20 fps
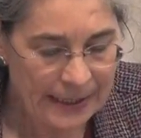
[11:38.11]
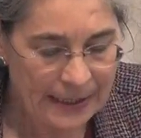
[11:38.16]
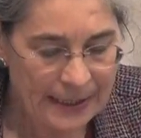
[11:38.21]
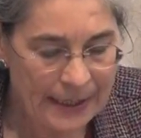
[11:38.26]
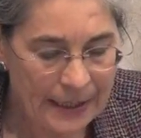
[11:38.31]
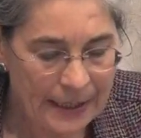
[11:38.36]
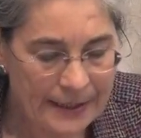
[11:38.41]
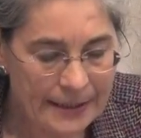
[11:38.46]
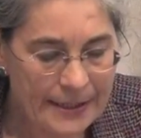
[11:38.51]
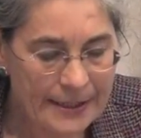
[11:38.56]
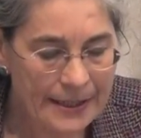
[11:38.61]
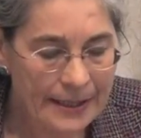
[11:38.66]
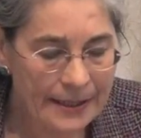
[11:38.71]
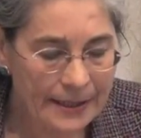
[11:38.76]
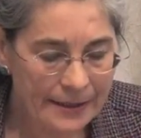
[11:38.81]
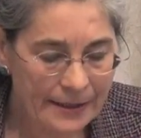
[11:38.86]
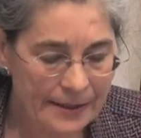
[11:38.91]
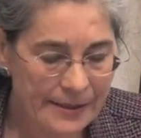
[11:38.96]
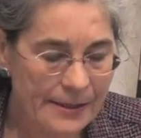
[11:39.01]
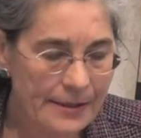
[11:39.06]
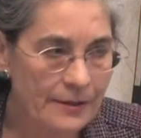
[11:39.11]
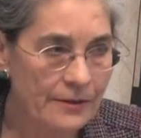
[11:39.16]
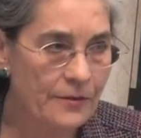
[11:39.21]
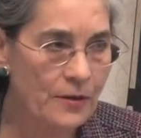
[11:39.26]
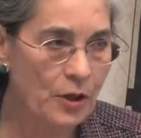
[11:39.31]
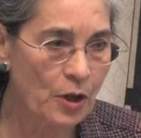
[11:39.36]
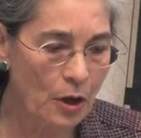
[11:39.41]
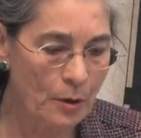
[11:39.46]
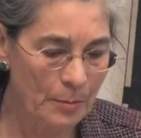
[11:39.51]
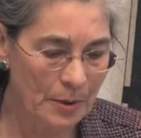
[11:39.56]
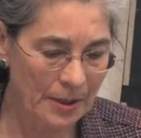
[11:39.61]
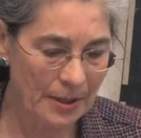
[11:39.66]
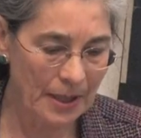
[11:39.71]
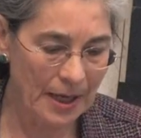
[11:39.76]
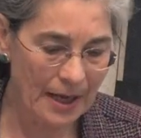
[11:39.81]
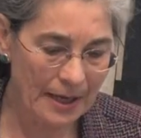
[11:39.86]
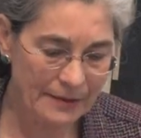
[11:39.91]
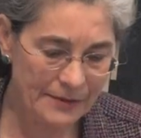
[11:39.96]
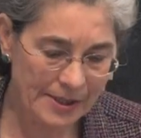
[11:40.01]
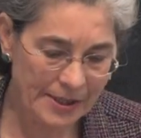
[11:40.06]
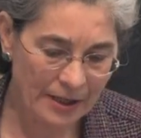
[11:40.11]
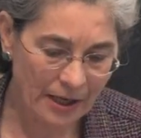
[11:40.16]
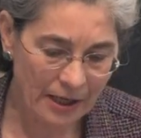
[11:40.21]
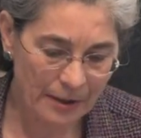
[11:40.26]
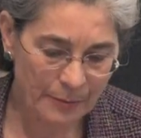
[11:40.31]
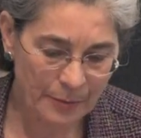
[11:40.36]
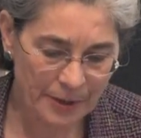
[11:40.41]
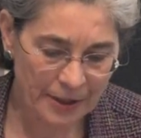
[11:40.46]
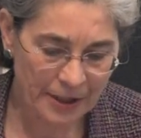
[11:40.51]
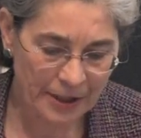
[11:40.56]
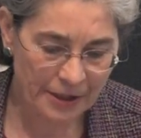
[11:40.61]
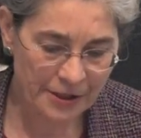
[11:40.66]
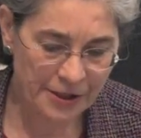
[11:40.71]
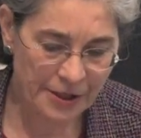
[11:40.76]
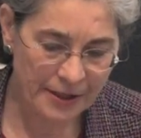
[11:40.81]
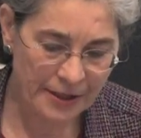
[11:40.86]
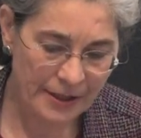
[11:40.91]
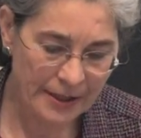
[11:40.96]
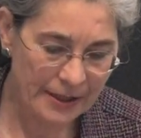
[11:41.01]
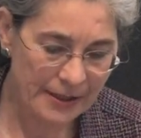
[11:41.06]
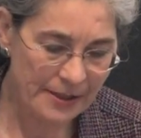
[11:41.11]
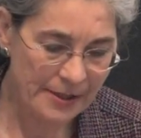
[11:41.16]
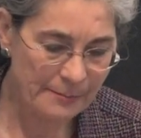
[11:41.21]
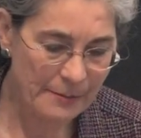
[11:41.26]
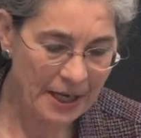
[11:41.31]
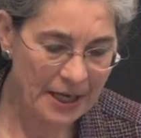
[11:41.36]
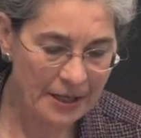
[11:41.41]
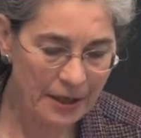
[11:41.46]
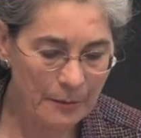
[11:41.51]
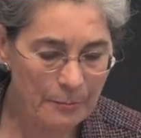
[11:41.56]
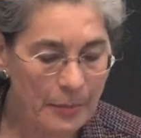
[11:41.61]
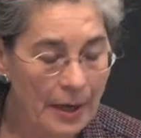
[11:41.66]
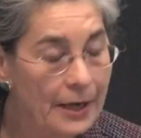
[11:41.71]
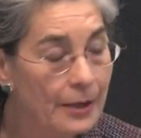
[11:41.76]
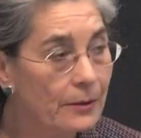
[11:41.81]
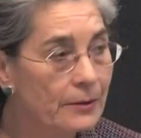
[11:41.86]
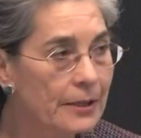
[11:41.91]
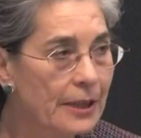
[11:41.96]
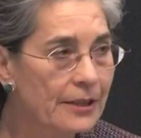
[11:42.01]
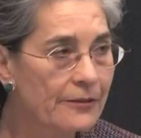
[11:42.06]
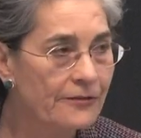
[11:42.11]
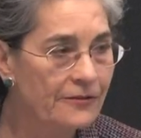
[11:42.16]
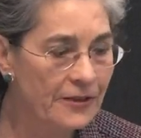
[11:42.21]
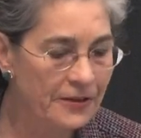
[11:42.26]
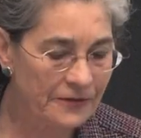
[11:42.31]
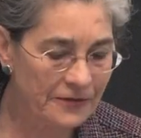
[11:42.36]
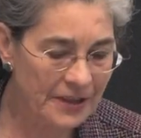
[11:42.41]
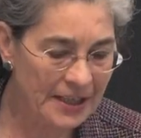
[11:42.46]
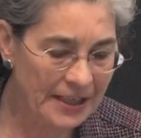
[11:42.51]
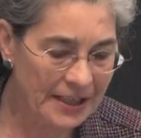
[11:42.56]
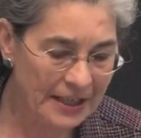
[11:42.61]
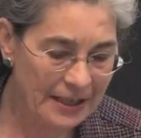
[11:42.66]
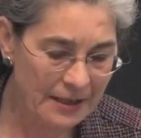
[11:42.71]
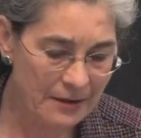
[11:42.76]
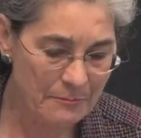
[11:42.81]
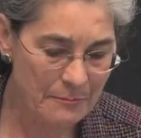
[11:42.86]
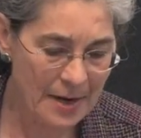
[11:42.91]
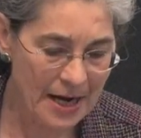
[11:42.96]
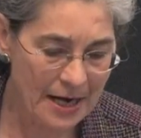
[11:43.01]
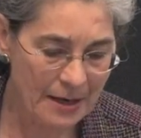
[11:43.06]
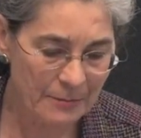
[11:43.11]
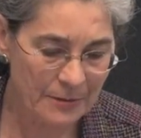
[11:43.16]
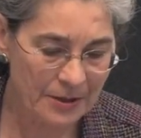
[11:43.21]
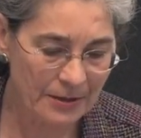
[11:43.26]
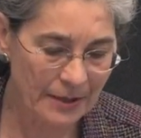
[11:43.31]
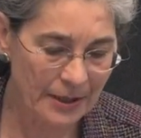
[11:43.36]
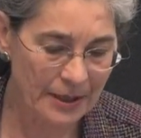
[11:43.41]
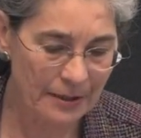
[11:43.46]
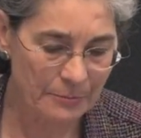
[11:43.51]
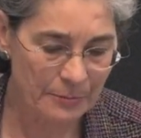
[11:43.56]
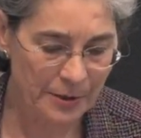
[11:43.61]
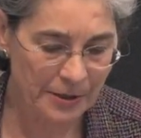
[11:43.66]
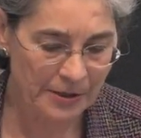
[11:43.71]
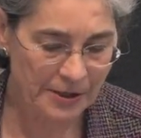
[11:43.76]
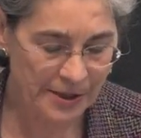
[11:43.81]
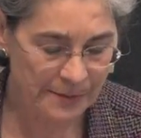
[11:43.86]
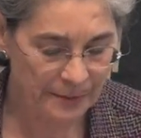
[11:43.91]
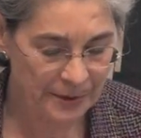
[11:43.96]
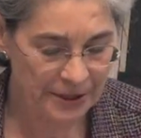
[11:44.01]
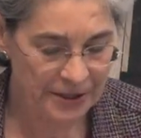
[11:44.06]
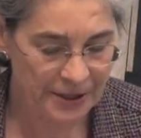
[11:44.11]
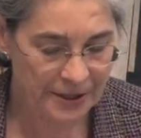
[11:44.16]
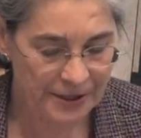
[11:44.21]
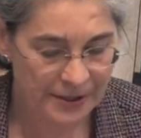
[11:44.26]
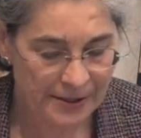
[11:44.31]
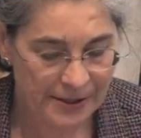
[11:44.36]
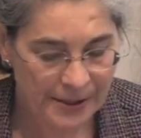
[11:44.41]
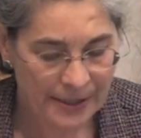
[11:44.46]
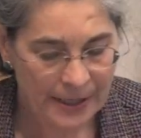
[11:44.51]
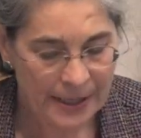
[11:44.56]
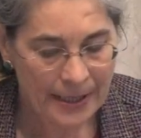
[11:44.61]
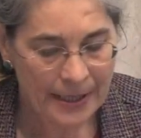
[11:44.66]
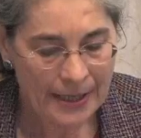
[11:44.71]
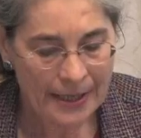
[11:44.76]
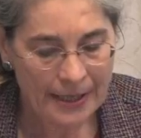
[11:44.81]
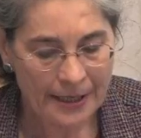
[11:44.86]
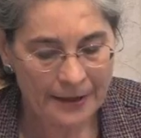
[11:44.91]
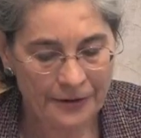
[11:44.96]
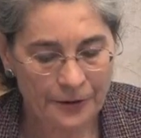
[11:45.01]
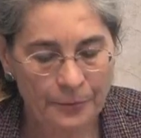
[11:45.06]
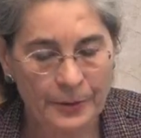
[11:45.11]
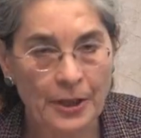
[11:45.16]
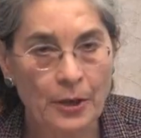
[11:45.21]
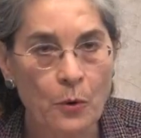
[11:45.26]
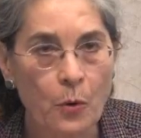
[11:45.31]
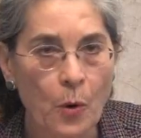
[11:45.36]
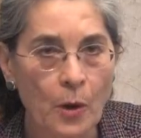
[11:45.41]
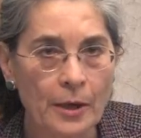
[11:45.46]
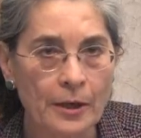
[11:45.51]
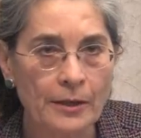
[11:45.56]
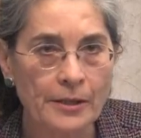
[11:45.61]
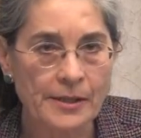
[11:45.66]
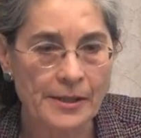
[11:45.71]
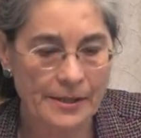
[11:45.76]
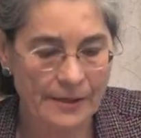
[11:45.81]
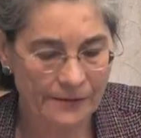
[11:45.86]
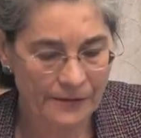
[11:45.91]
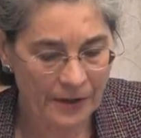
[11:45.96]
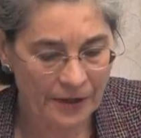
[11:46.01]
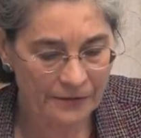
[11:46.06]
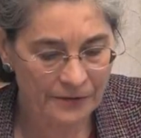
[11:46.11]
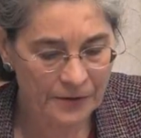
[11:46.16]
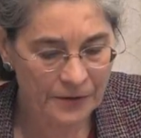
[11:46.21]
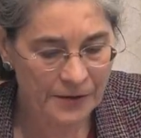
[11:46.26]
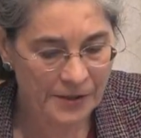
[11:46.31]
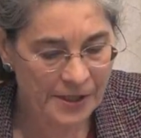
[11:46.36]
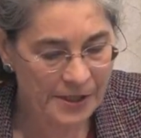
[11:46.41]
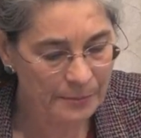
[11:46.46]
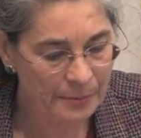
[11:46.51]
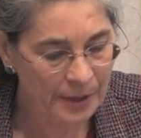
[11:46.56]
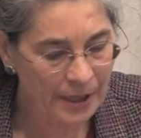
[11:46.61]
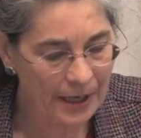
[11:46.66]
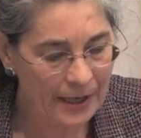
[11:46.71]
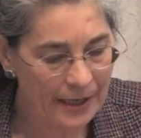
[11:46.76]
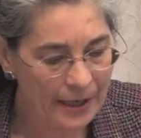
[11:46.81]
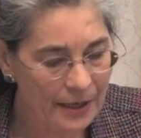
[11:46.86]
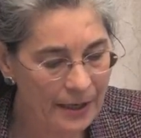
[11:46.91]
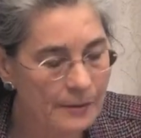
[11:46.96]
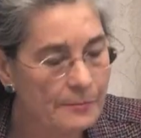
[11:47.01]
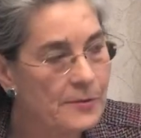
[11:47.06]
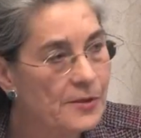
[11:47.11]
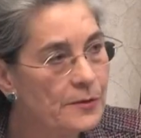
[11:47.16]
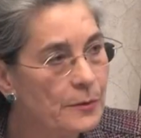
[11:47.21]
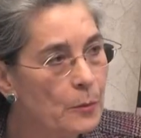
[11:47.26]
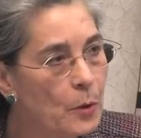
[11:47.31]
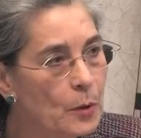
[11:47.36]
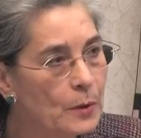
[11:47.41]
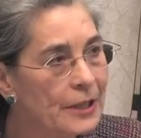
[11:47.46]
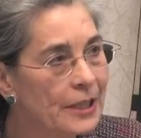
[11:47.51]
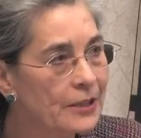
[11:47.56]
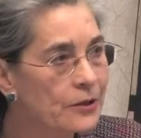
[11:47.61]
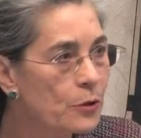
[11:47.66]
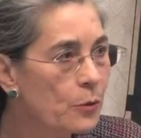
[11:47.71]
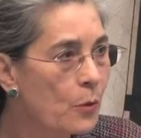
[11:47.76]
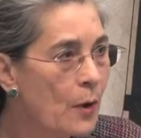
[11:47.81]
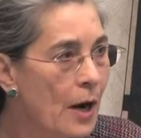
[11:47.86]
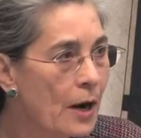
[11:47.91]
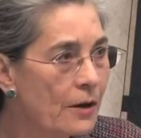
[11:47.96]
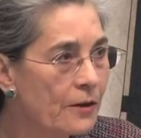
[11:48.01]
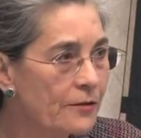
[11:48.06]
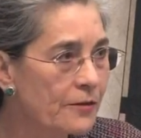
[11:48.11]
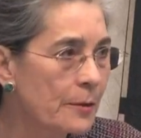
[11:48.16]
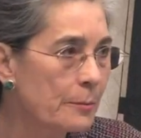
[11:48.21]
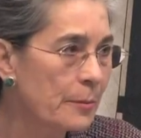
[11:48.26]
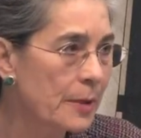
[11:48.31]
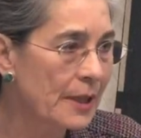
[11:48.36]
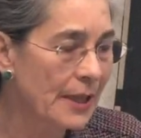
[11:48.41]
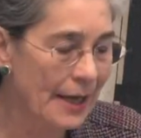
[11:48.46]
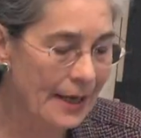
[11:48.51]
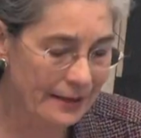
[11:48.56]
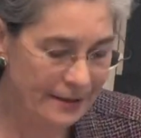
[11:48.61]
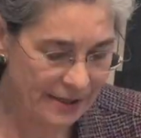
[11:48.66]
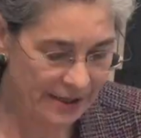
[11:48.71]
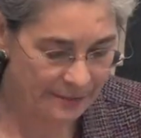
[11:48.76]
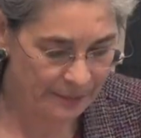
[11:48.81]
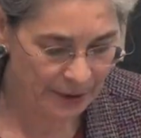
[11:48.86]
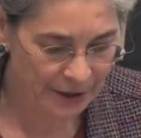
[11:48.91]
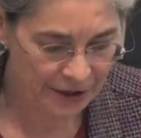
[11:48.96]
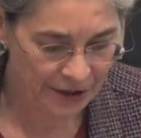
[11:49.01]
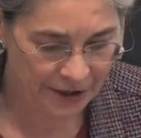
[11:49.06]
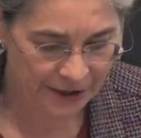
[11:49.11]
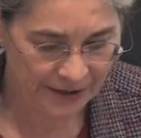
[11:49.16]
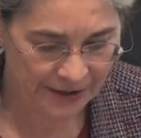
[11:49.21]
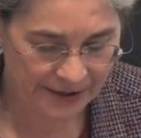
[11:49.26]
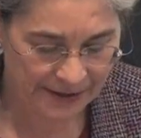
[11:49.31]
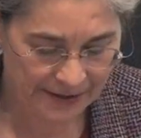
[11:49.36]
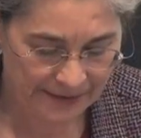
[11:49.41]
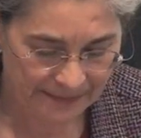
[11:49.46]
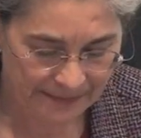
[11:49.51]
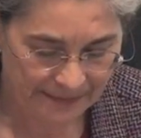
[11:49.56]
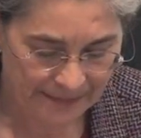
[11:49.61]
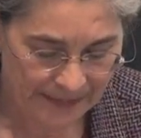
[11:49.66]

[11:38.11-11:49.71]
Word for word: Nine tenths of global livestock production is made up by only 15 mammal and bird species, and three quarters of our food supply comes from only 12 plant species.